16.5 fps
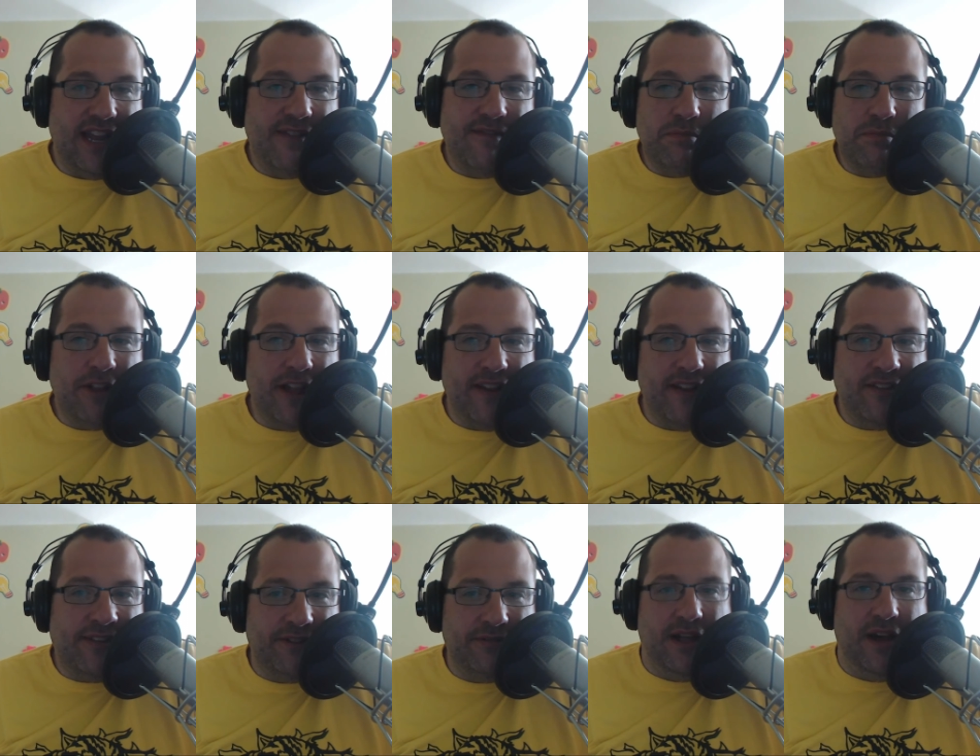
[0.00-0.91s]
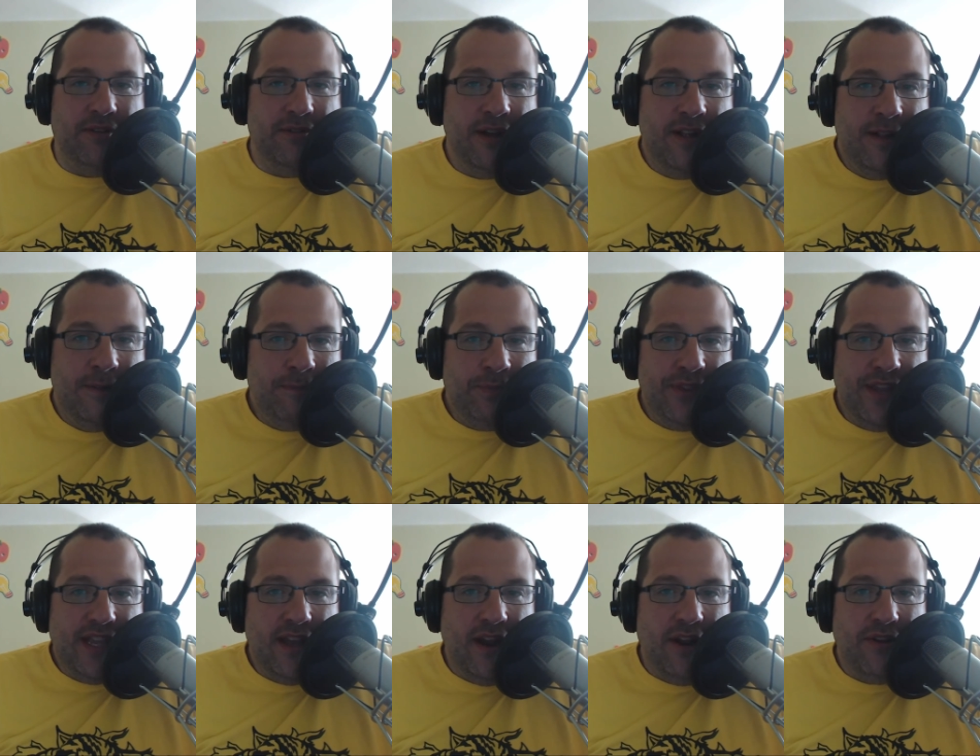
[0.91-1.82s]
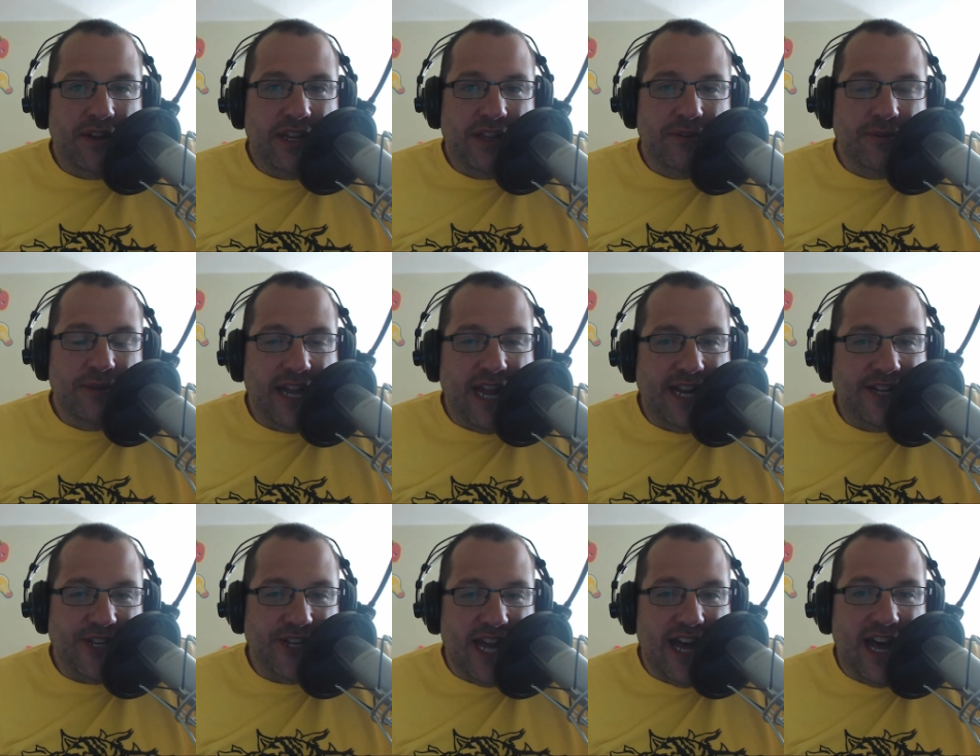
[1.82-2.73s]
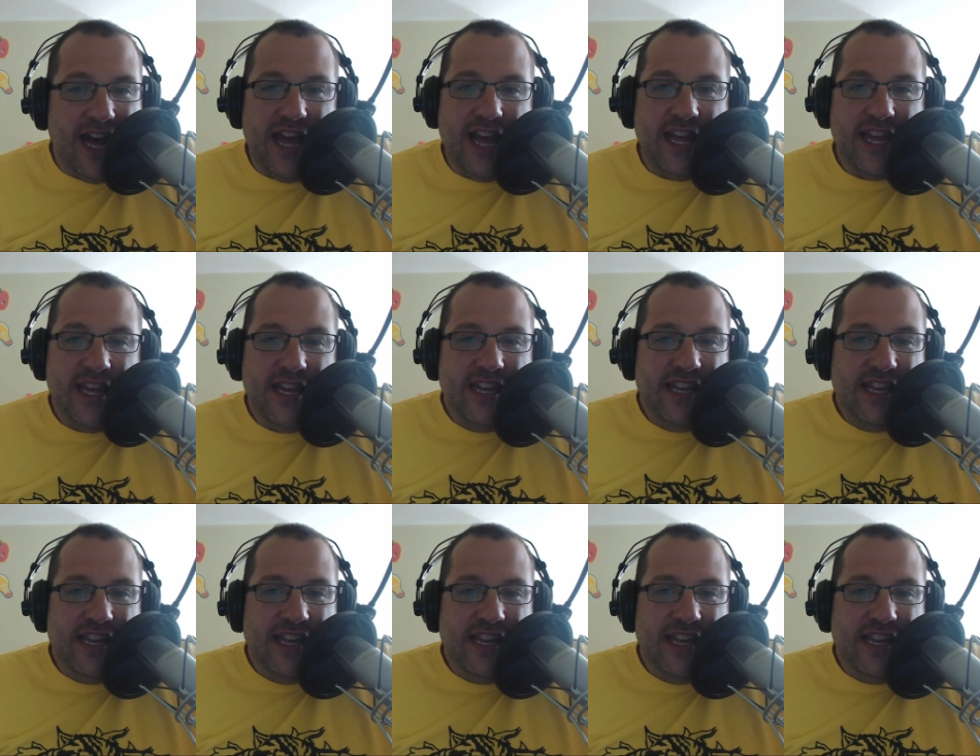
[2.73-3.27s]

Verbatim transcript: Even playing solo, you know, you engage a guy,